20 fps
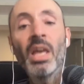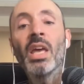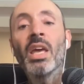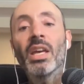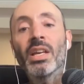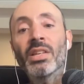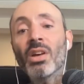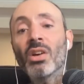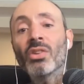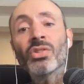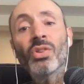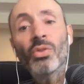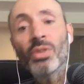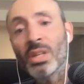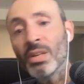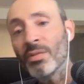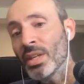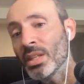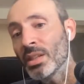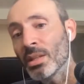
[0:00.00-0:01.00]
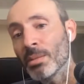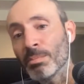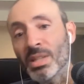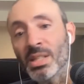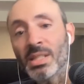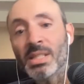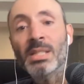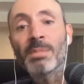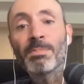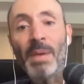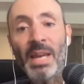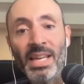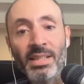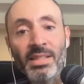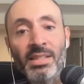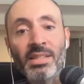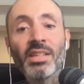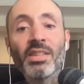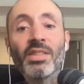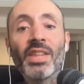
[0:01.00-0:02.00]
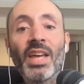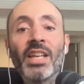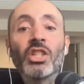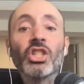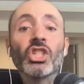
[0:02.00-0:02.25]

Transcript: is also giving them the space to then